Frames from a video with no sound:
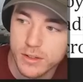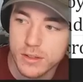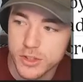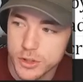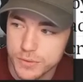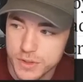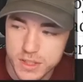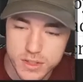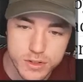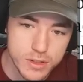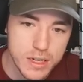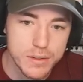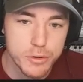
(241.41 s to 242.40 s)
surfaces
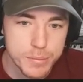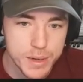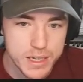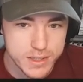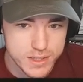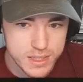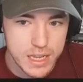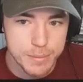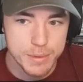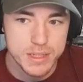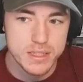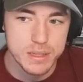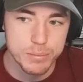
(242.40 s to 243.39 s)
are covered by a
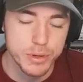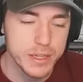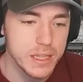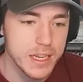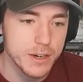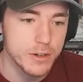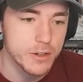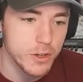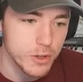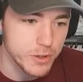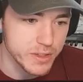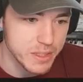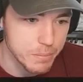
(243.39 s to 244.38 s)
slimy, slippery layer
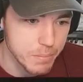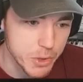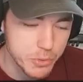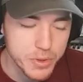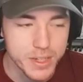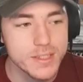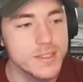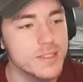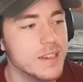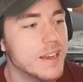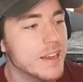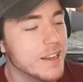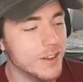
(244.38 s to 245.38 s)
called the mucus.
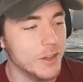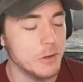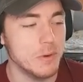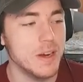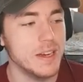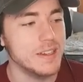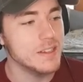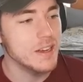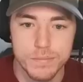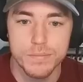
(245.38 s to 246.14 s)
All right.